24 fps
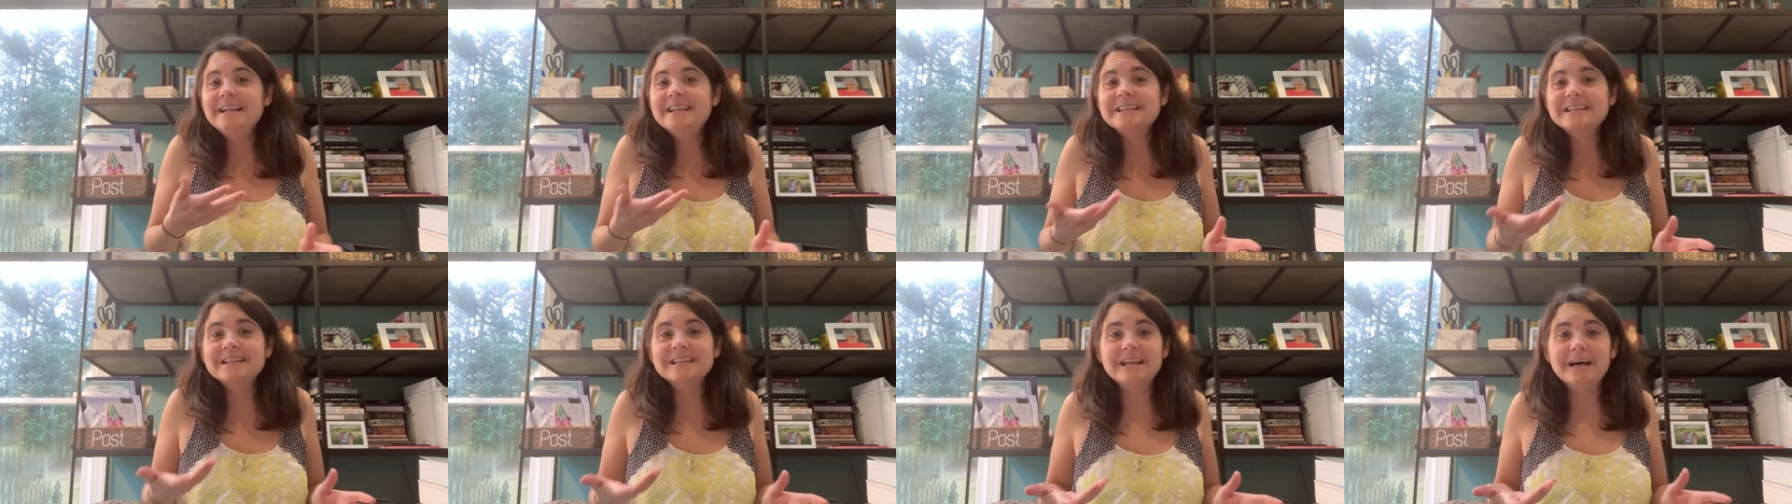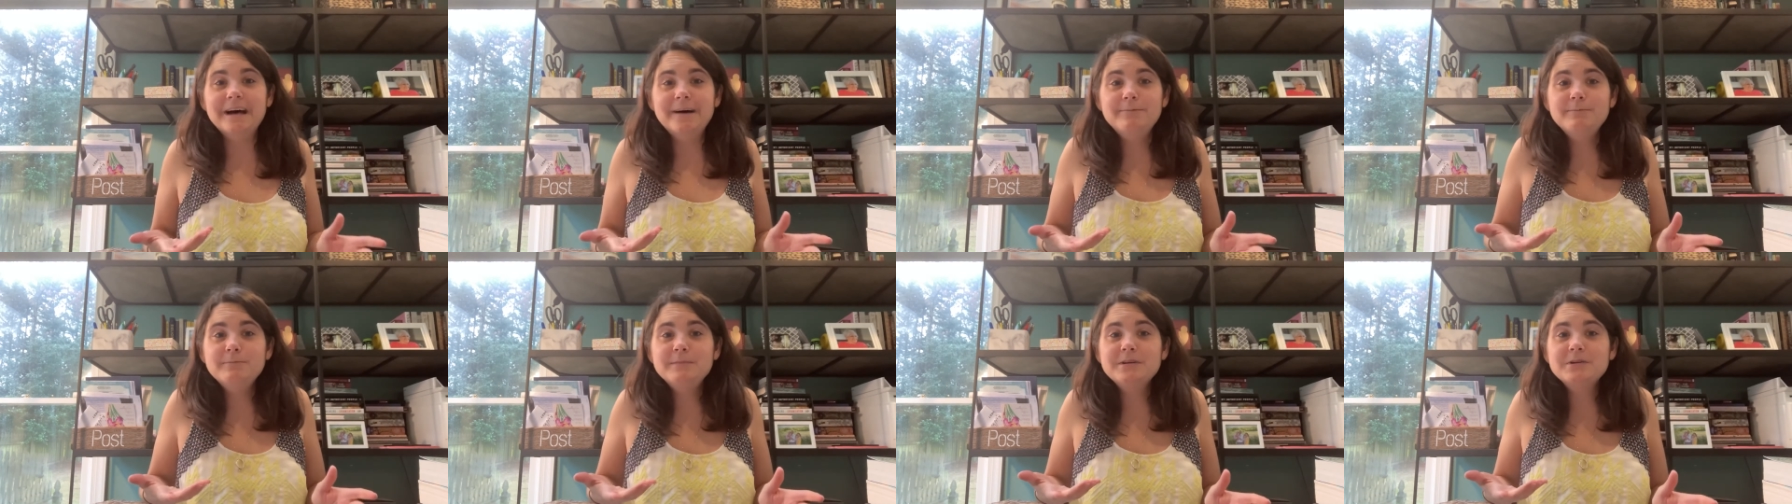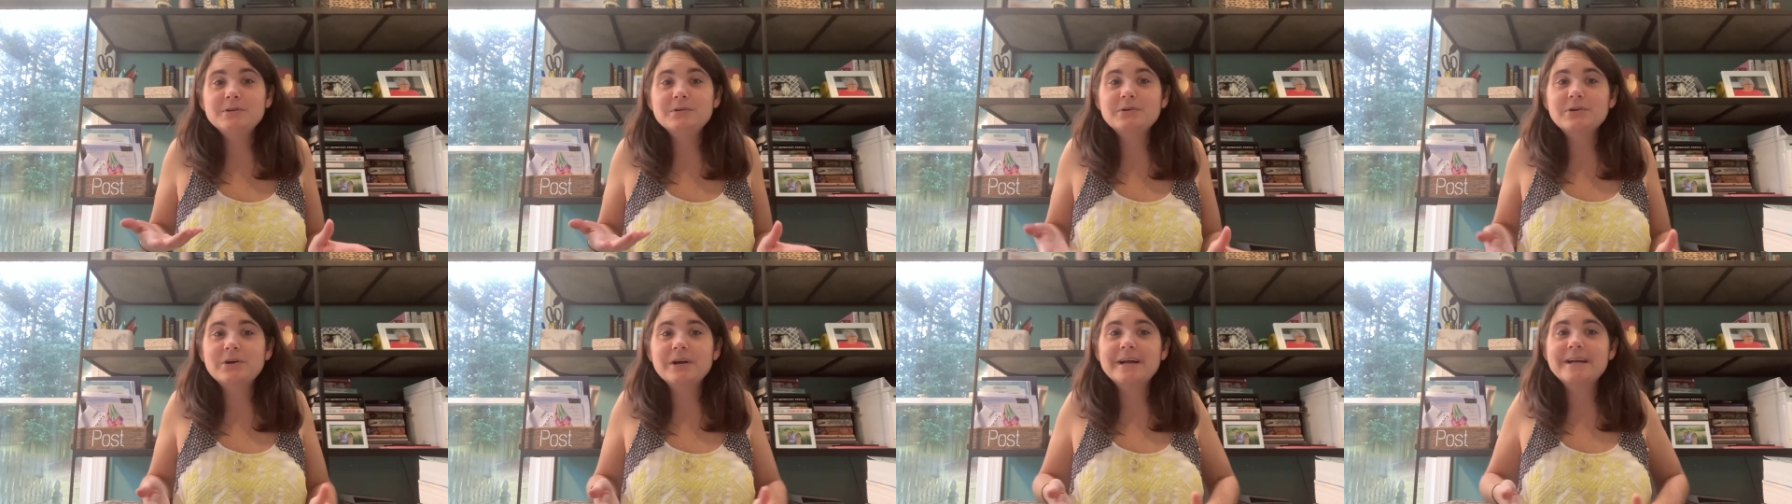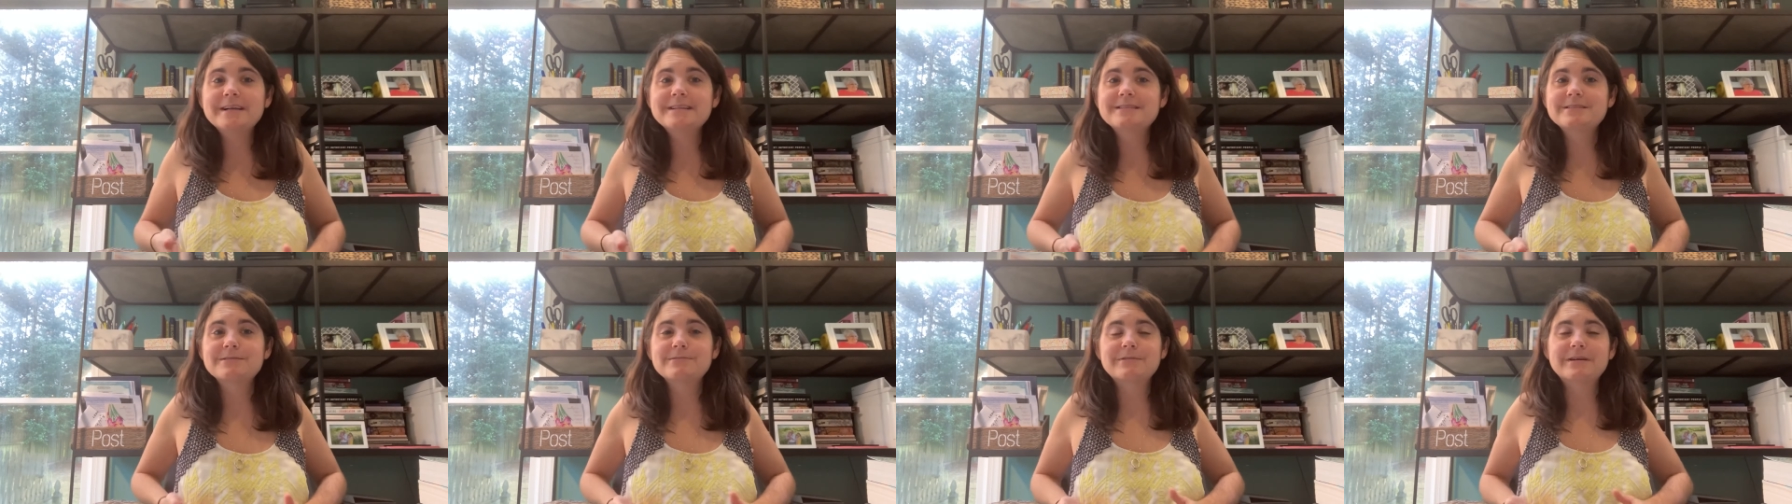love middle
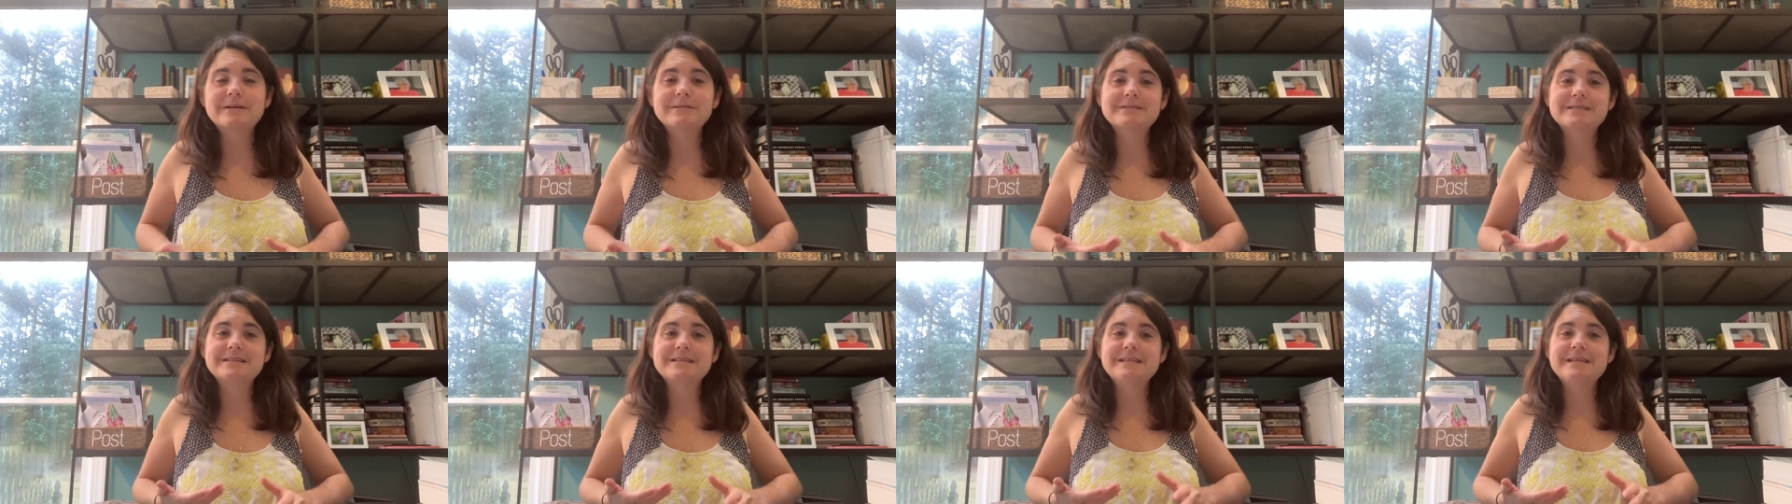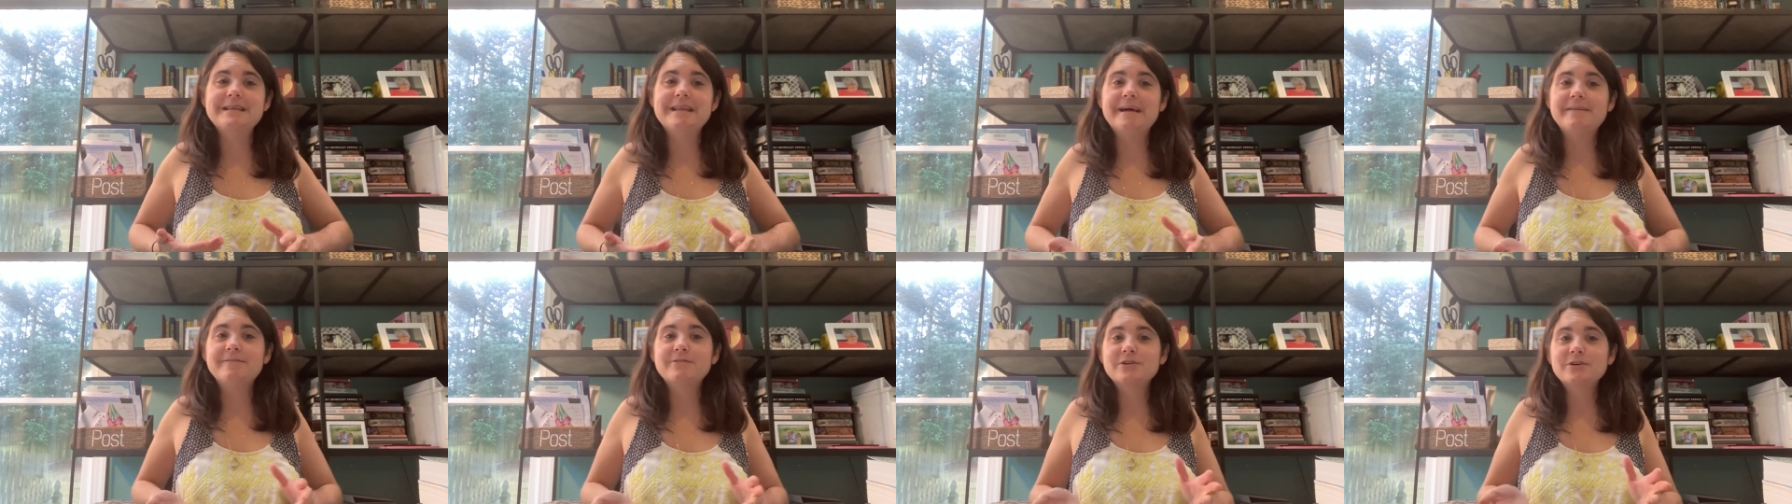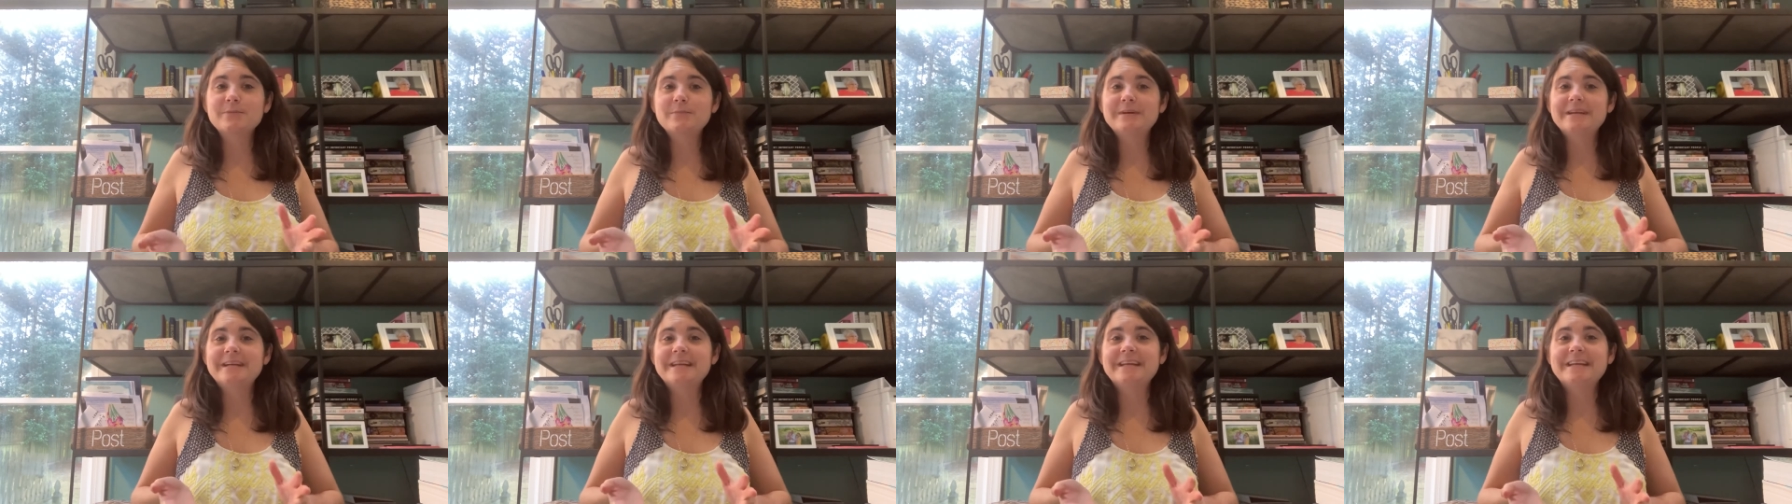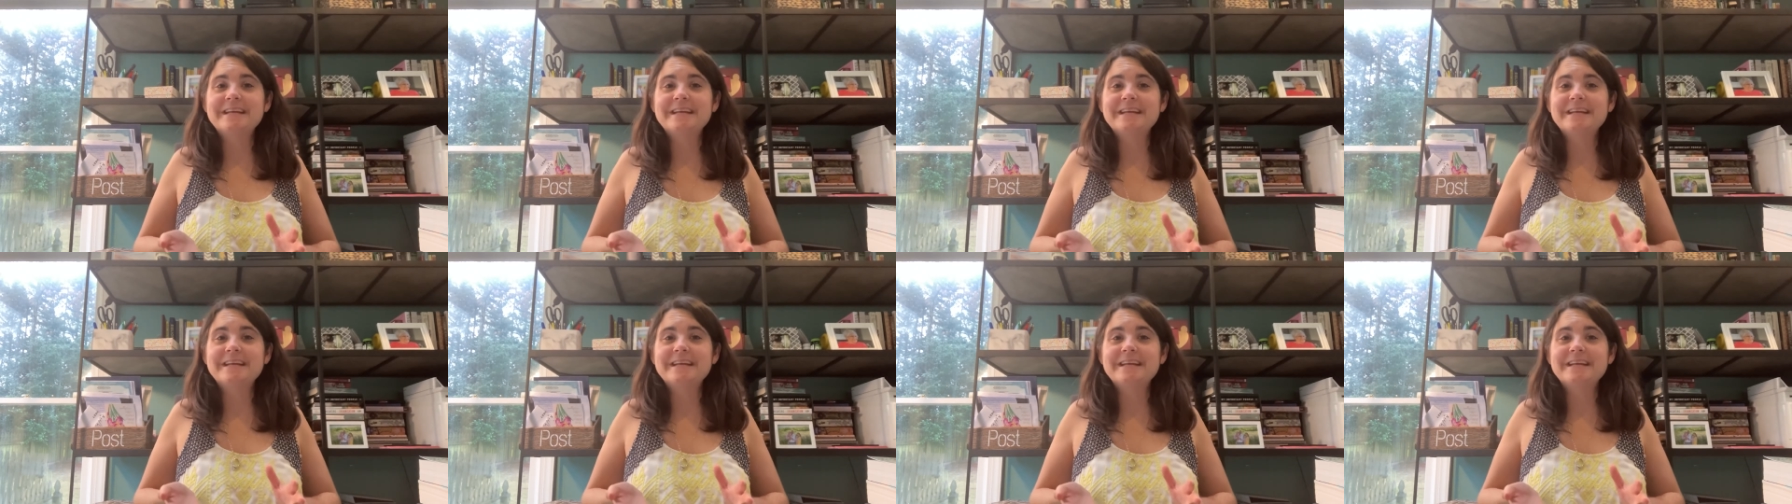grade, so that's never been an